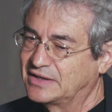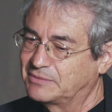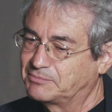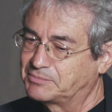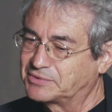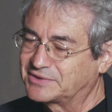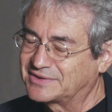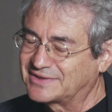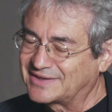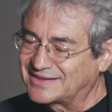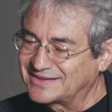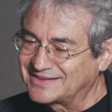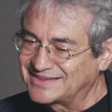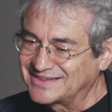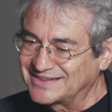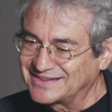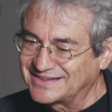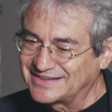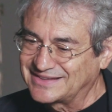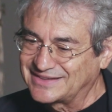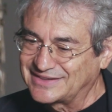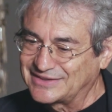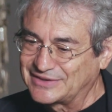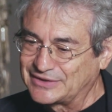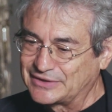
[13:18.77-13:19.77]
But I
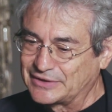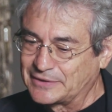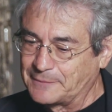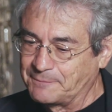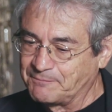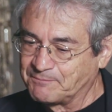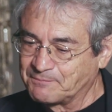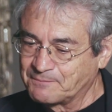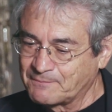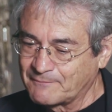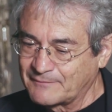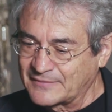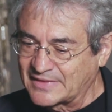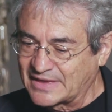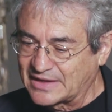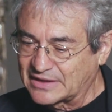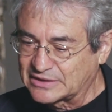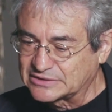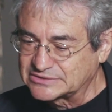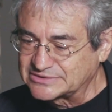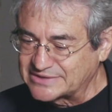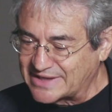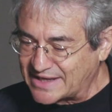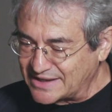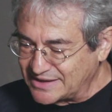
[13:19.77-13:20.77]
think
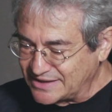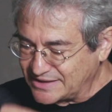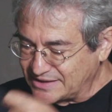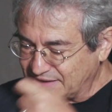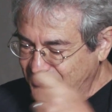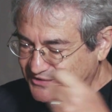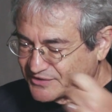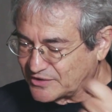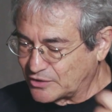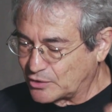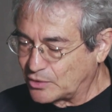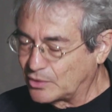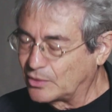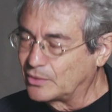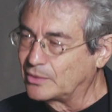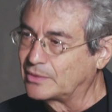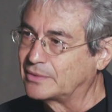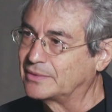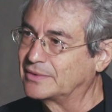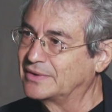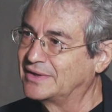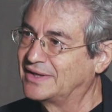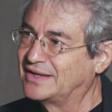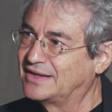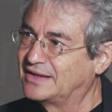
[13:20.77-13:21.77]
reality as a
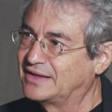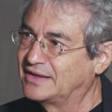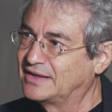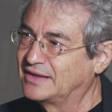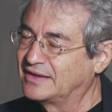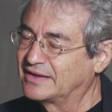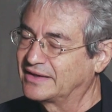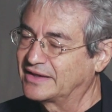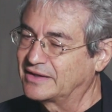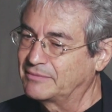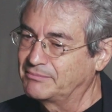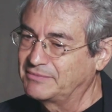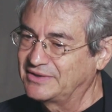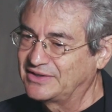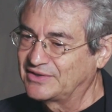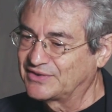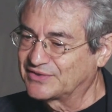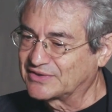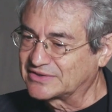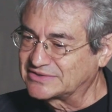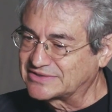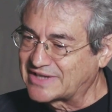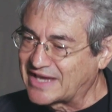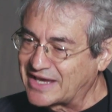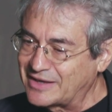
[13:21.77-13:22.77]
whole can be
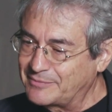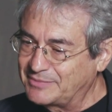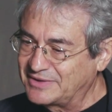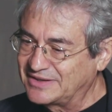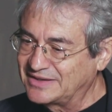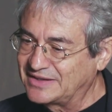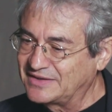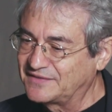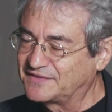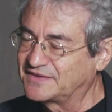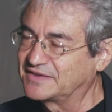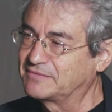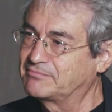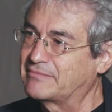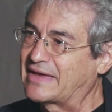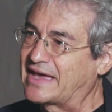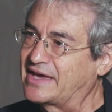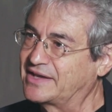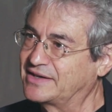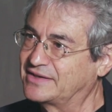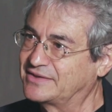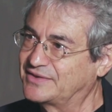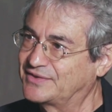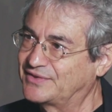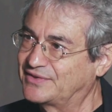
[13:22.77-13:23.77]
described in different
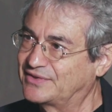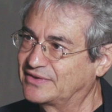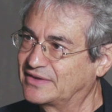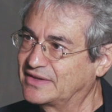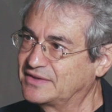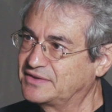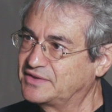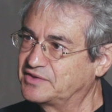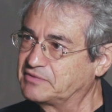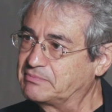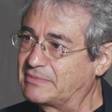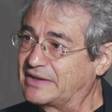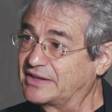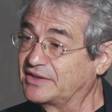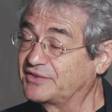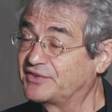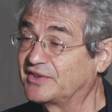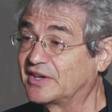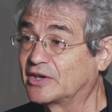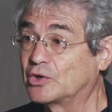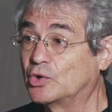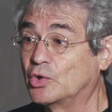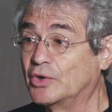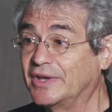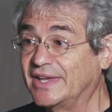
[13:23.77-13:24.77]
manners, and these manners
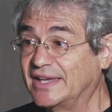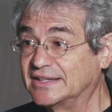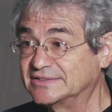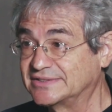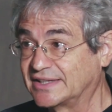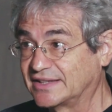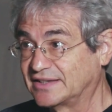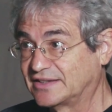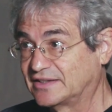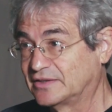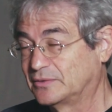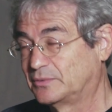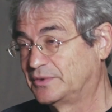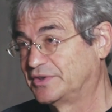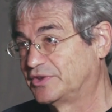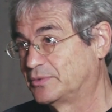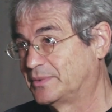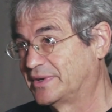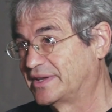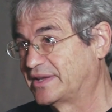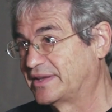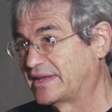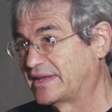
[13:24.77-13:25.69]
are coherent with one